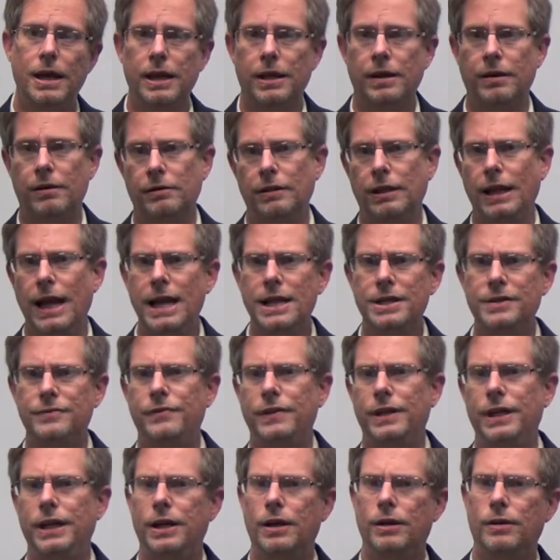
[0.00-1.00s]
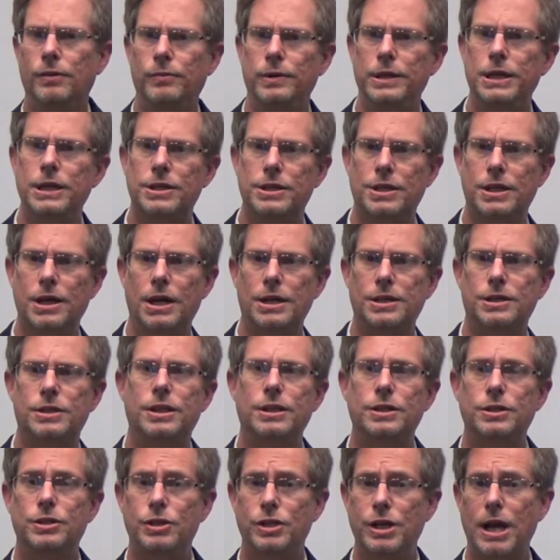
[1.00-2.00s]
In our last video, we
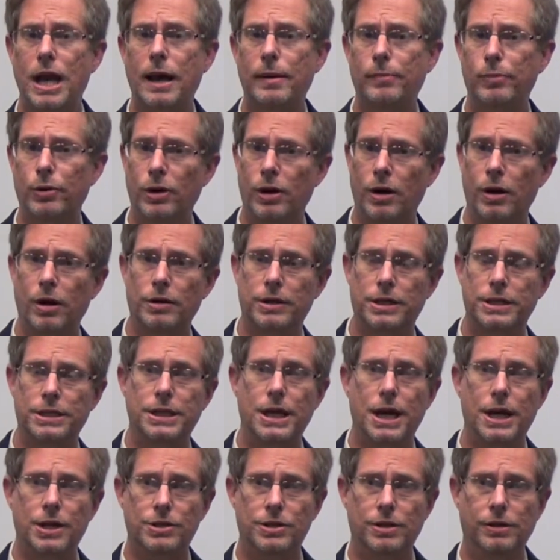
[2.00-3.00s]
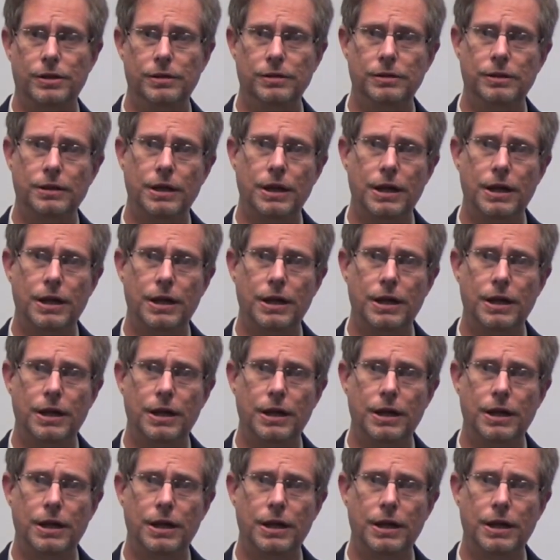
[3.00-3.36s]
discussed the Jabber architecture